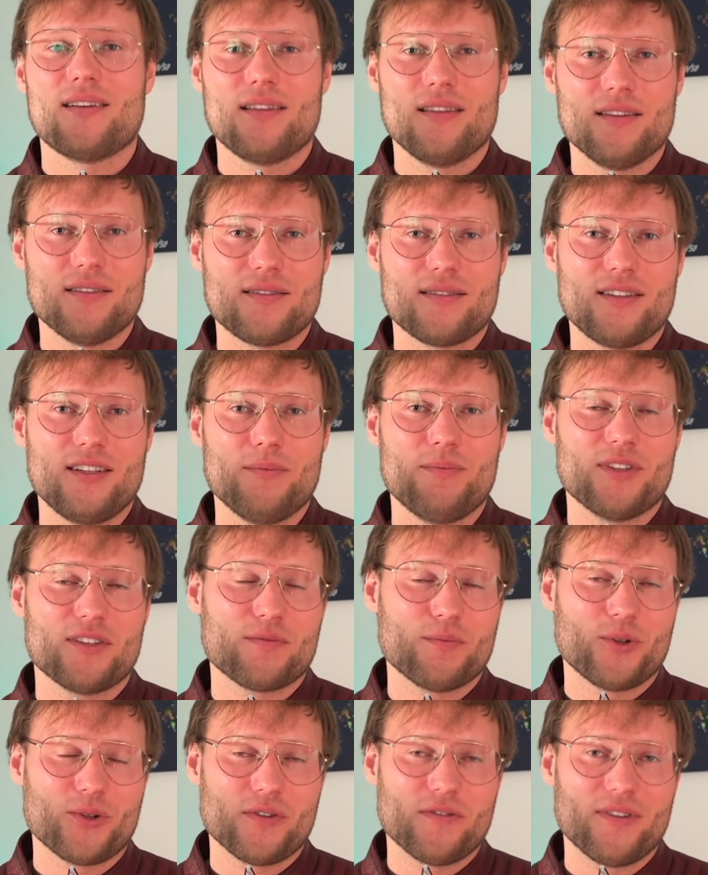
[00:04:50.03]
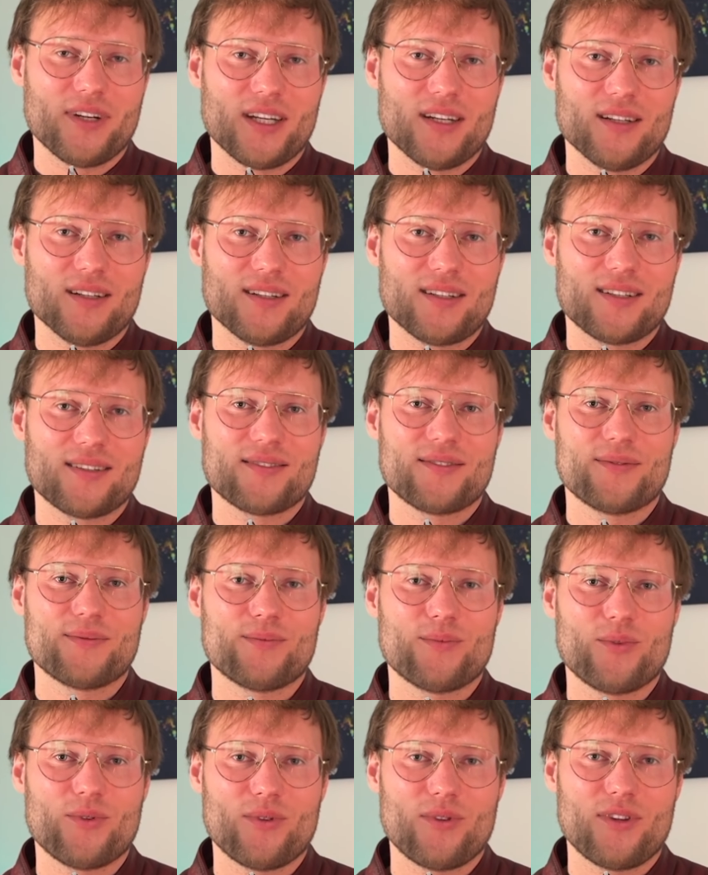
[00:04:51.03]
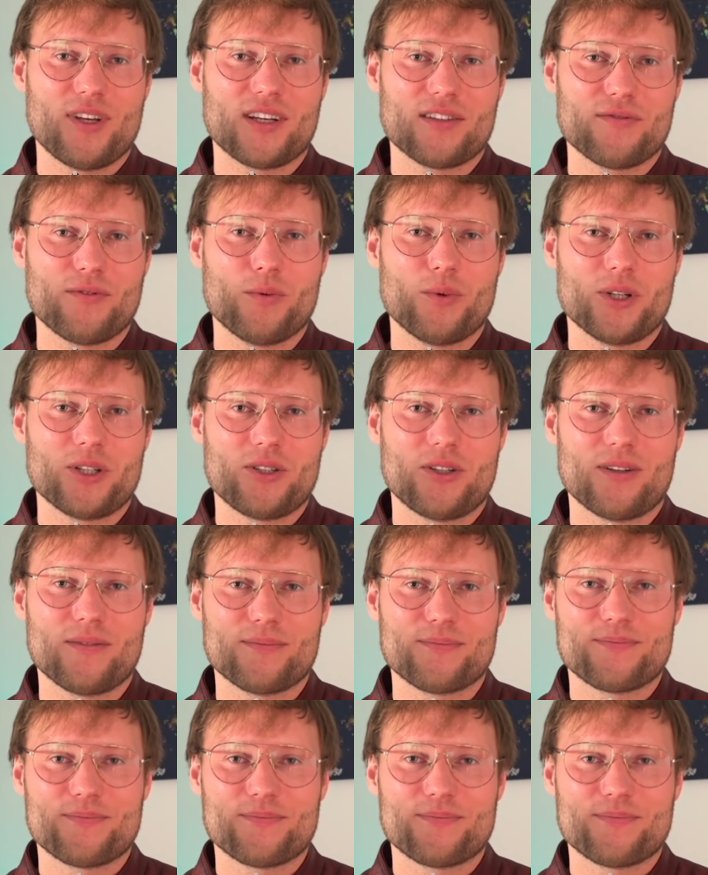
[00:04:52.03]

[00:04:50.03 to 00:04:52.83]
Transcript: This keeps us motivated. Thanks for watching.